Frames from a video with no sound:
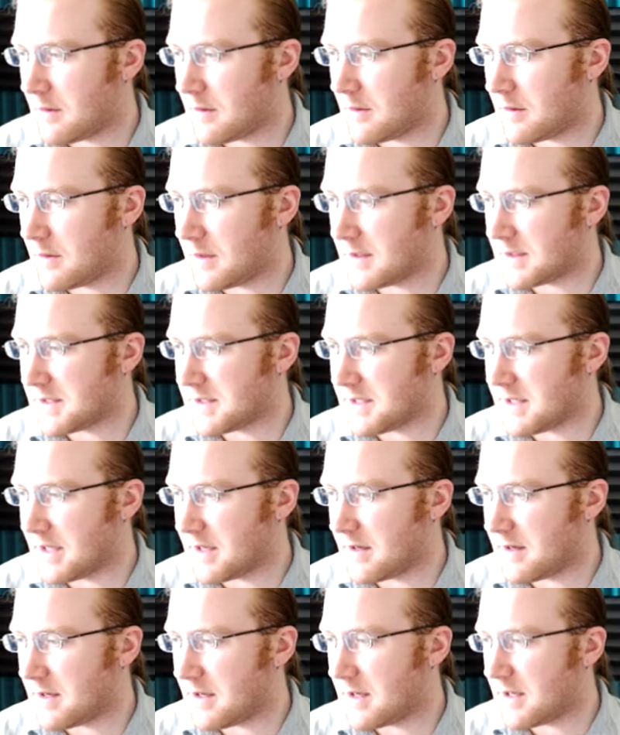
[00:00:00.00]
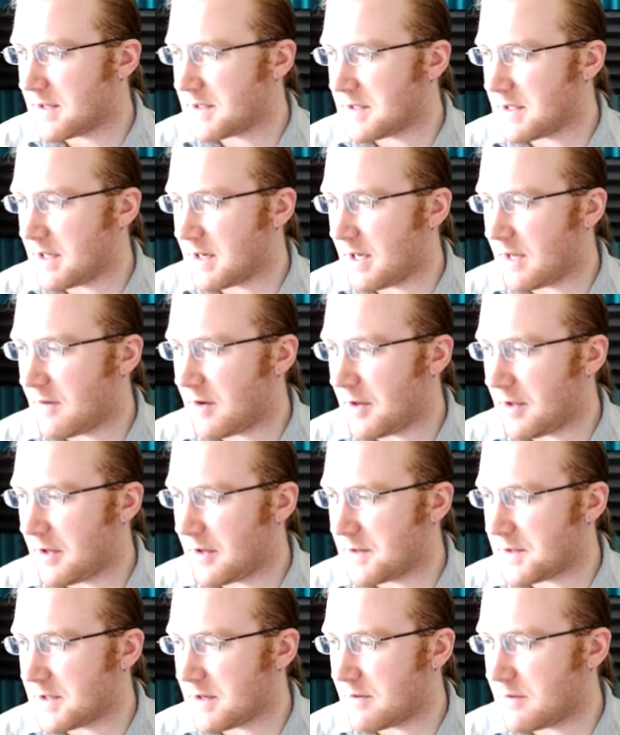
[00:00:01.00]
extend, I guess, and then I have all the
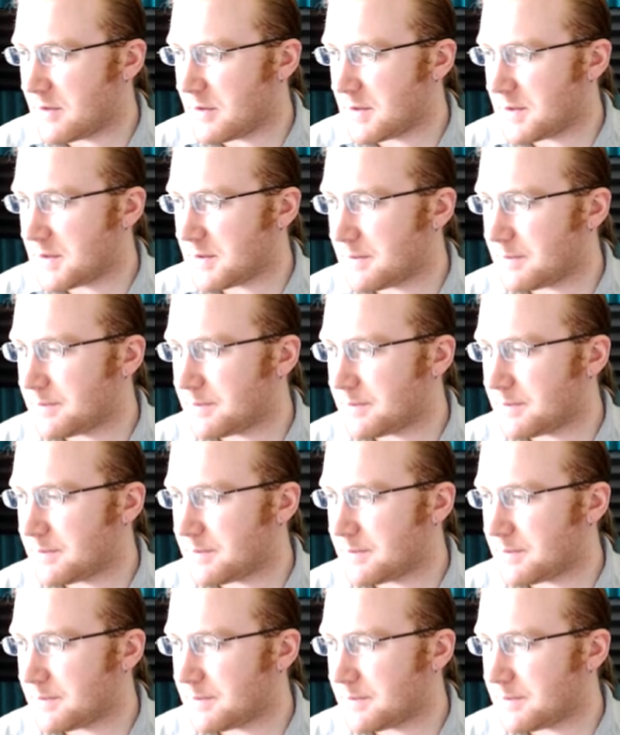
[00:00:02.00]
outside influence.